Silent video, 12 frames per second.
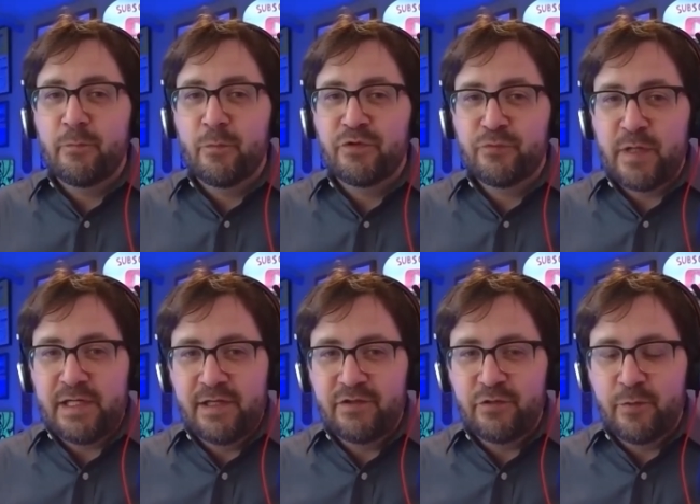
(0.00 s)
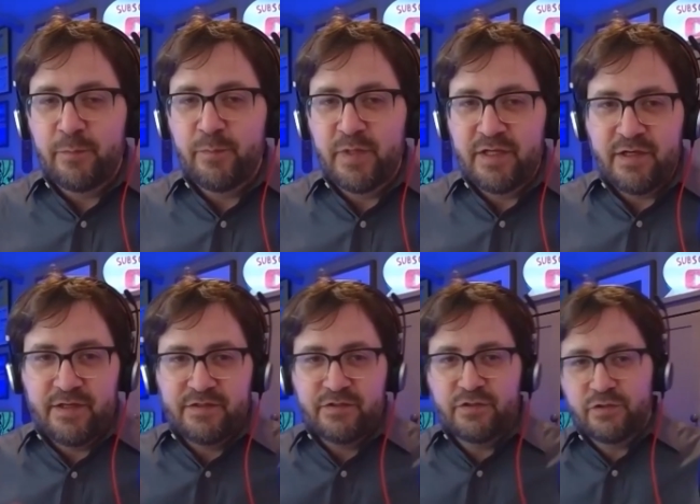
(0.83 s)
straight into it
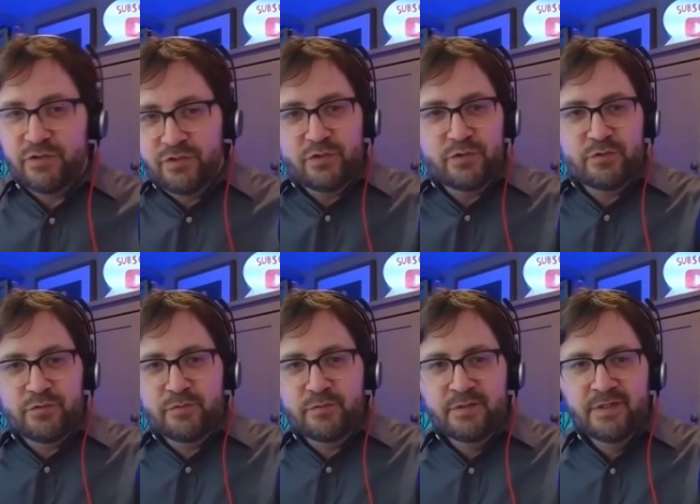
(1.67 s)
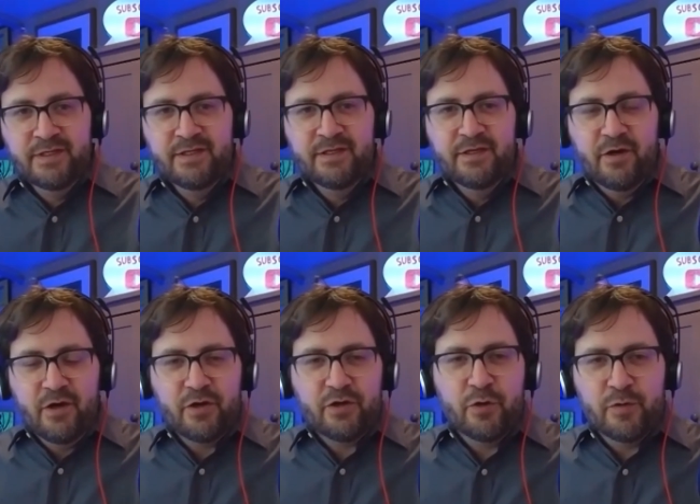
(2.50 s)
because you
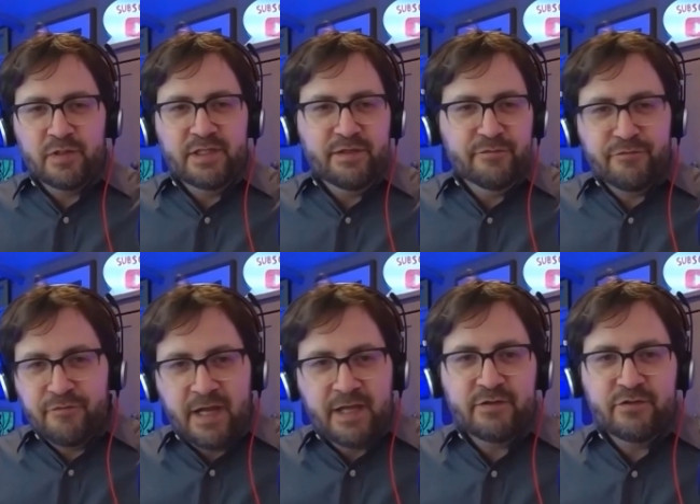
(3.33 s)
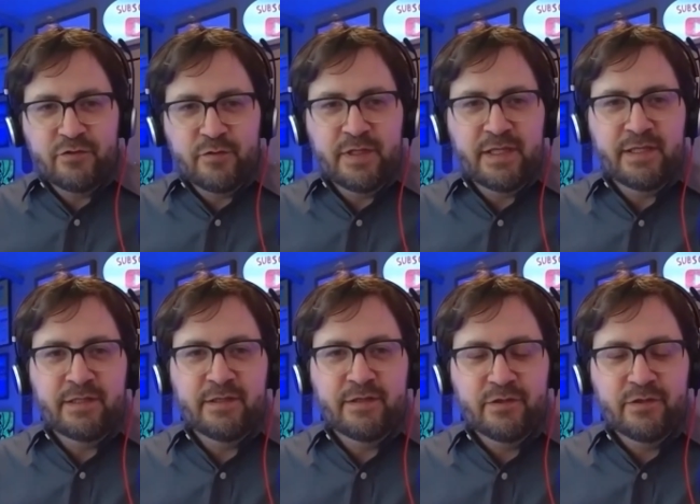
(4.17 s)
are currently fine-tuning